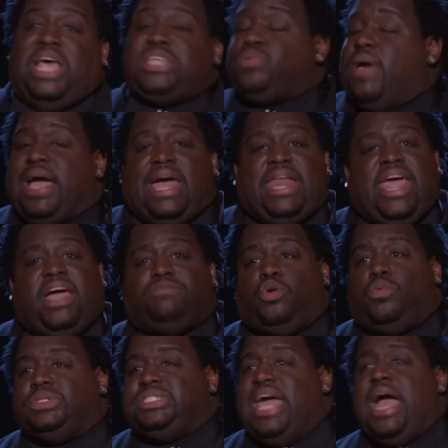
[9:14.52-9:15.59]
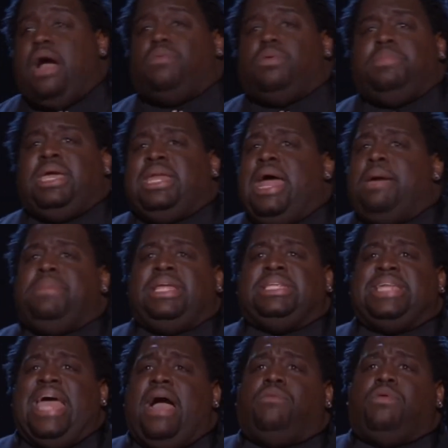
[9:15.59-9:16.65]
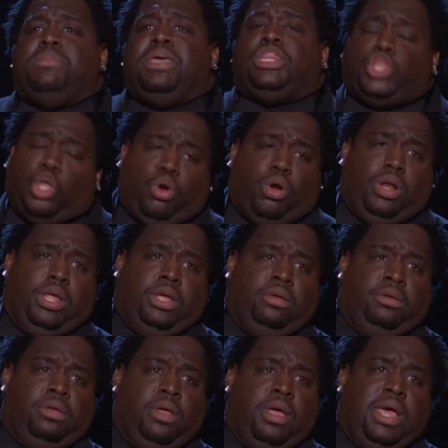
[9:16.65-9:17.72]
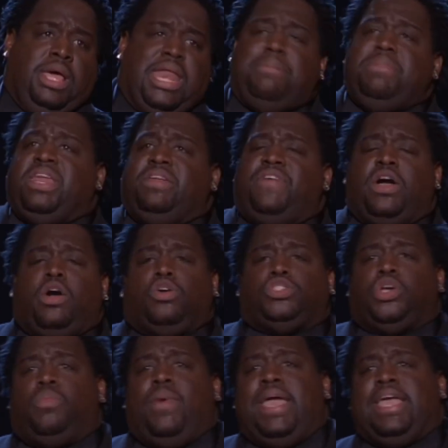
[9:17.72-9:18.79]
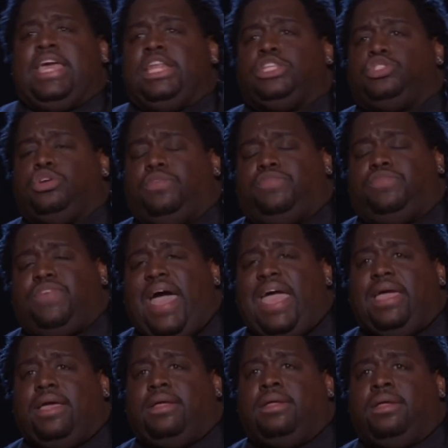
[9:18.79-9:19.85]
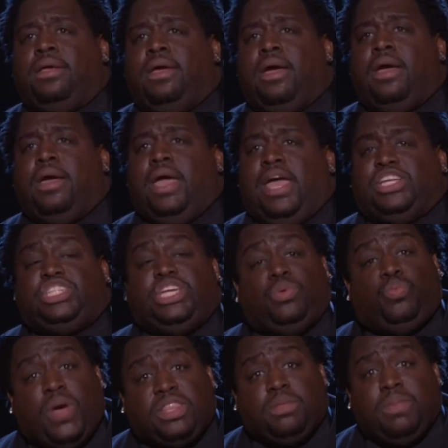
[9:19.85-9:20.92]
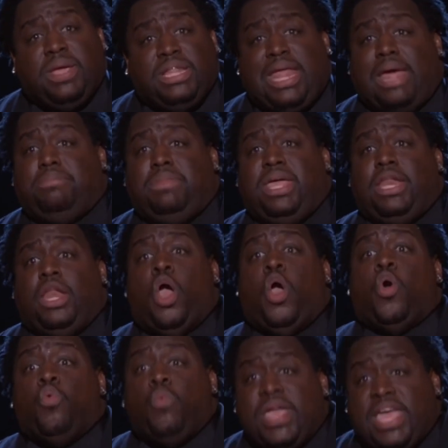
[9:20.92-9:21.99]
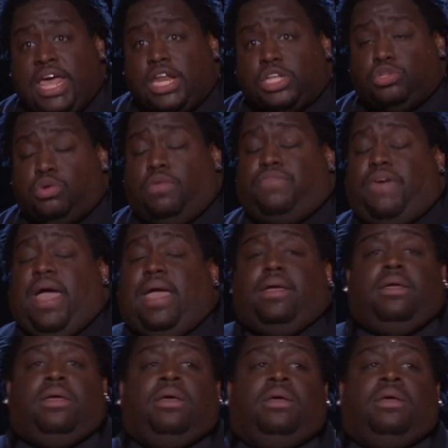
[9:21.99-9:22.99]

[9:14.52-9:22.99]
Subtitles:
That's why I got to have a woman down with me, and I mean down with me thoroughly. That means if I go somewhere and get into a fight, and she with me, that means we get into a fight.